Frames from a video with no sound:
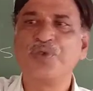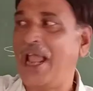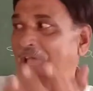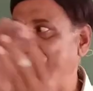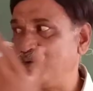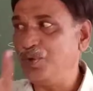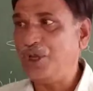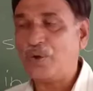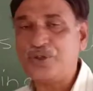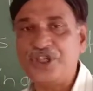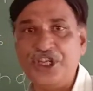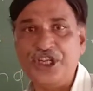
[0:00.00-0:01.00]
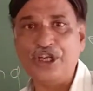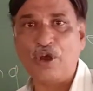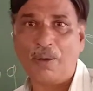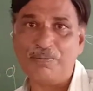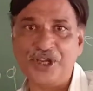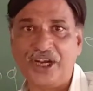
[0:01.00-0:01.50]
As we have seen in
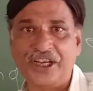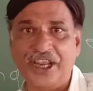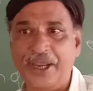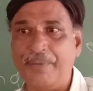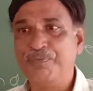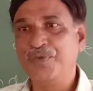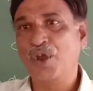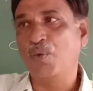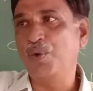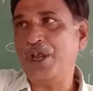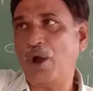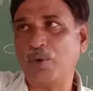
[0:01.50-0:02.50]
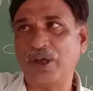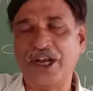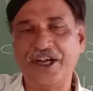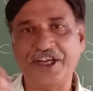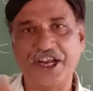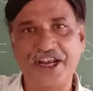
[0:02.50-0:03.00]
object A, we have
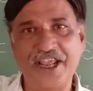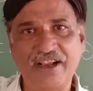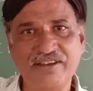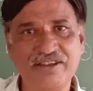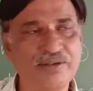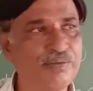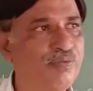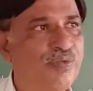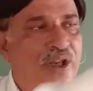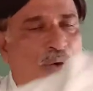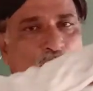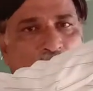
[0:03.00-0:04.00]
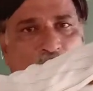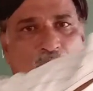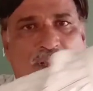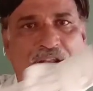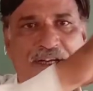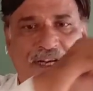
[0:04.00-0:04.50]
collected x, we have
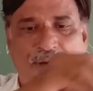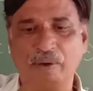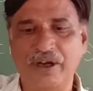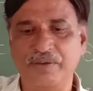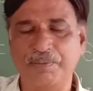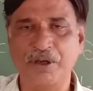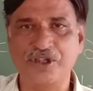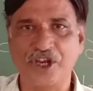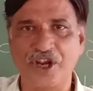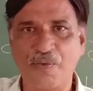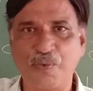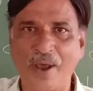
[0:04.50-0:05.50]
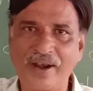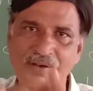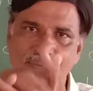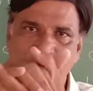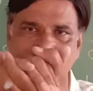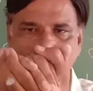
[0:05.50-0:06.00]
collected one function
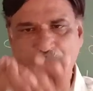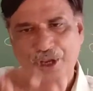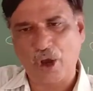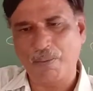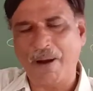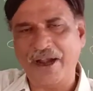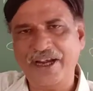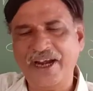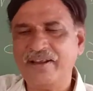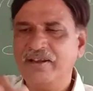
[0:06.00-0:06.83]
f1, we have binded,